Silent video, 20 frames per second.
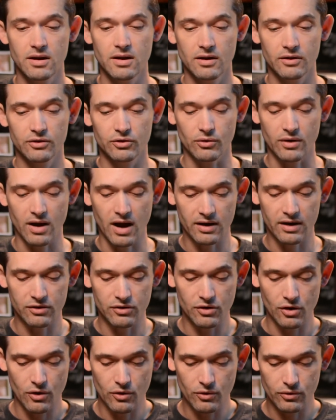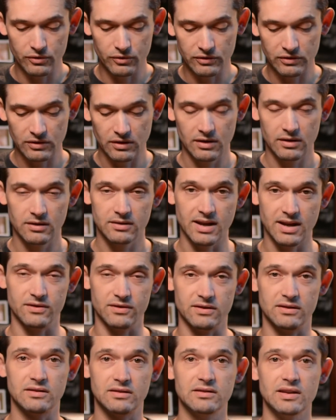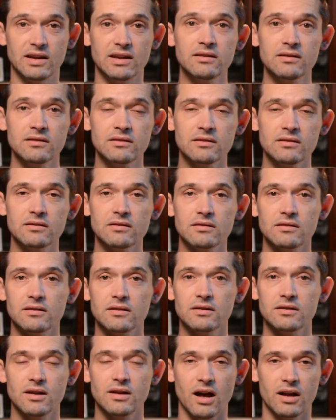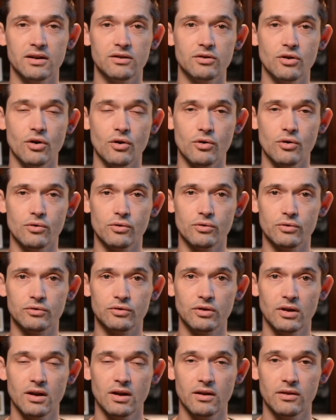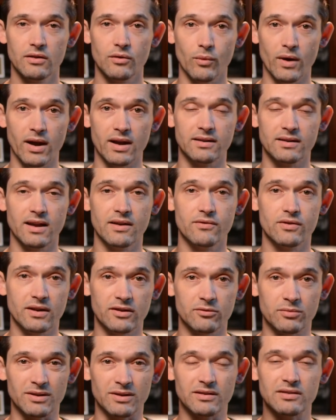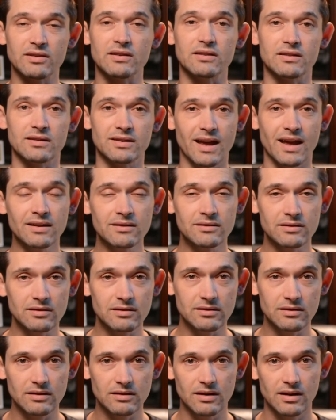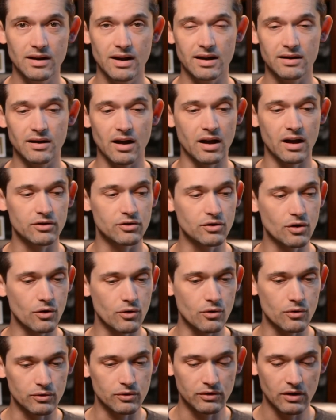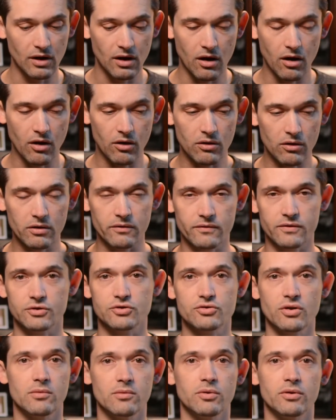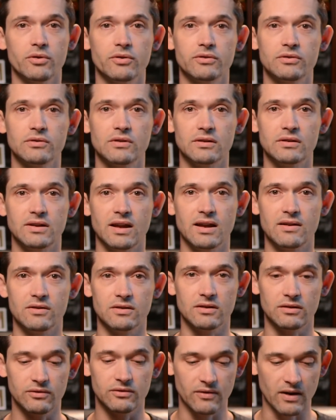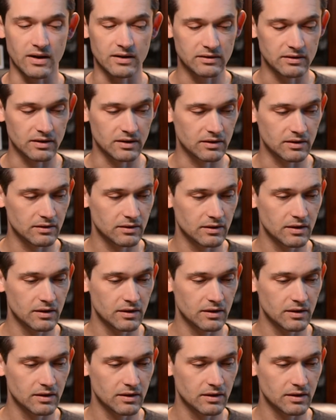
So God knows David's sins, God knows the way David has been sinned against, and God knows all of the troubles that David is facing